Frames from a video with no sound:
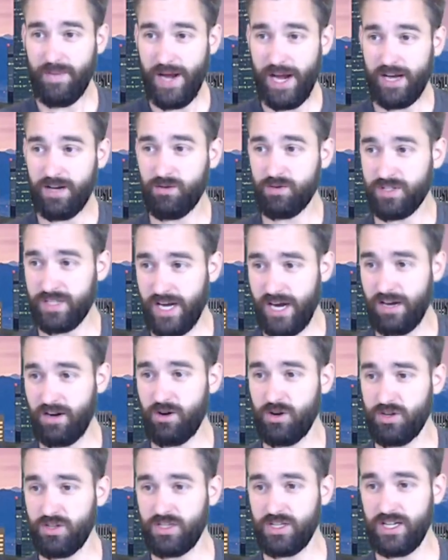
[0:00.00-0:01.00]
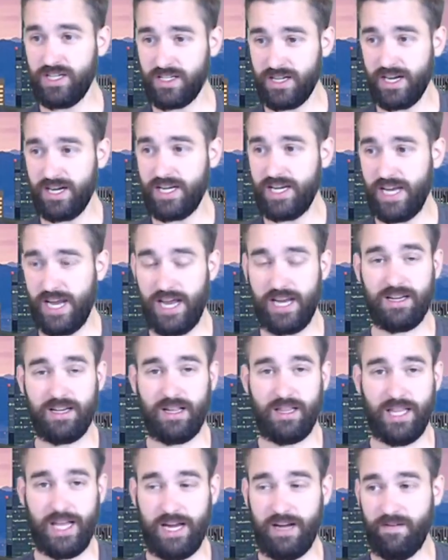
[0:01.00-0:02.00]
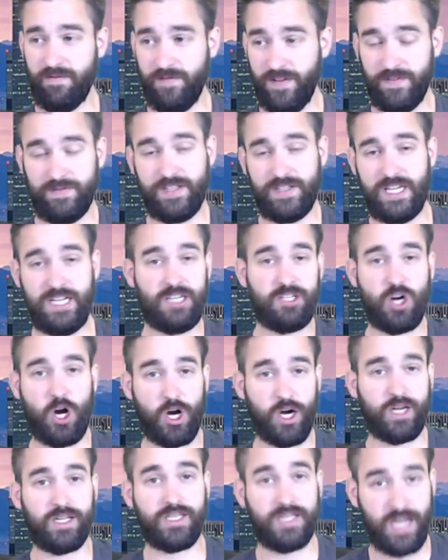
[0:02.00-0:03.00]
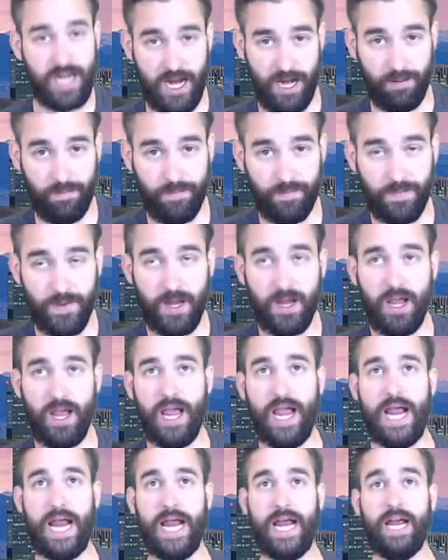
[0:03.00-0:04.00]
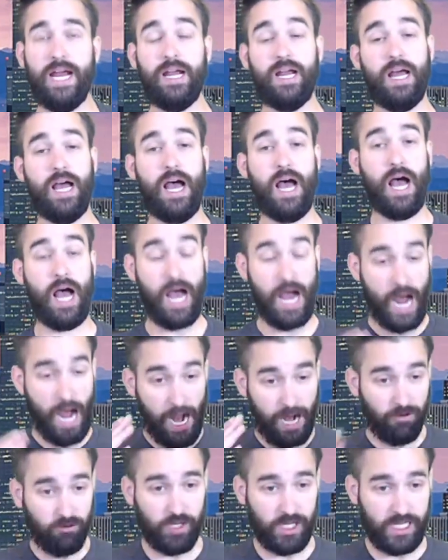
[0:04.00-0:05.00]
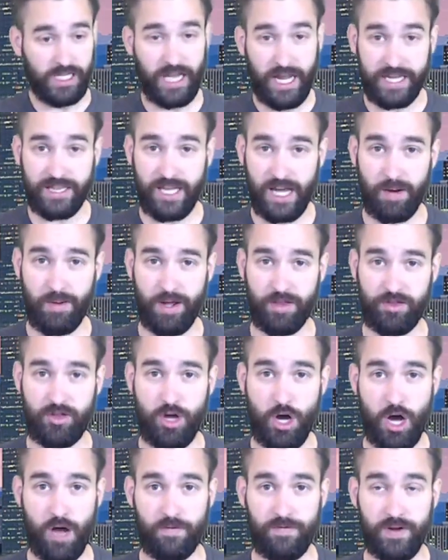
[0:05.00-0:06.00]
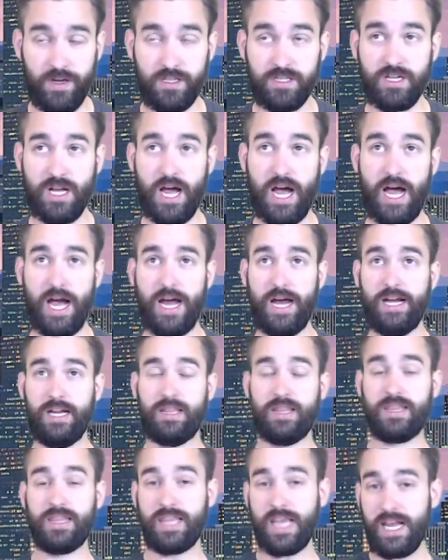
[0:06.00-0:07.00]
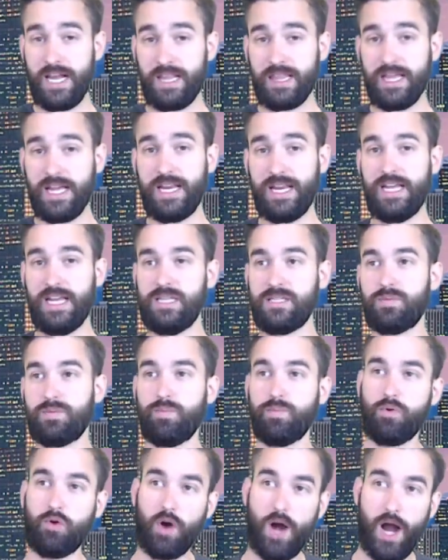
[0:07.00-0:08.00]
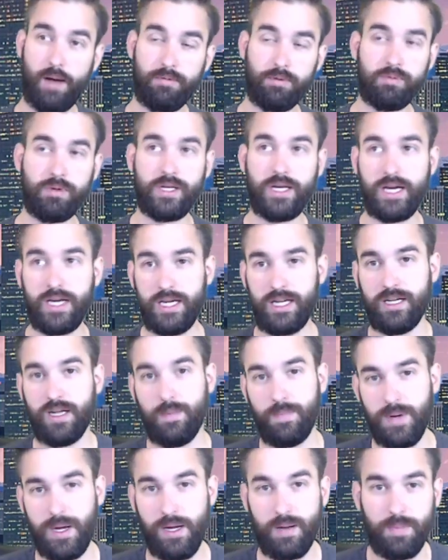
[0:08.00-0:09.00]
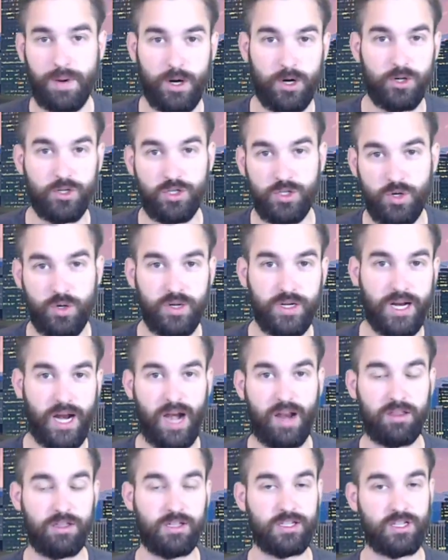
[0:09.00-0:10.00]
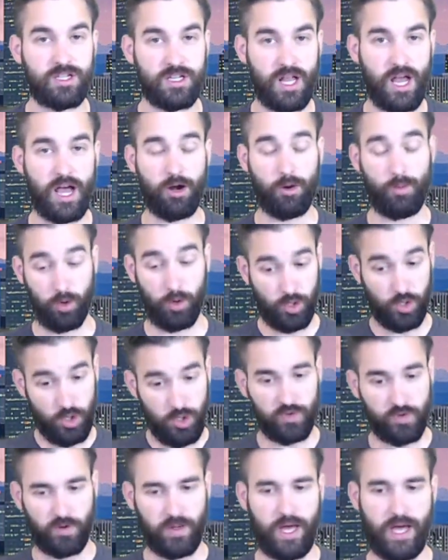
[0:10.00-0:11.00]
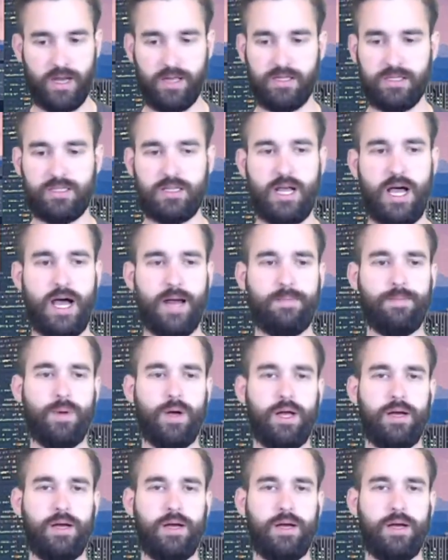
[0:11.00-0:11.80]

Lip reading: Emmanuel Sanders is going to get like 15 targets a game. And I really like that about the offense. I think that he's probably going to end up being better suited out of the slot or more useful out of the slot.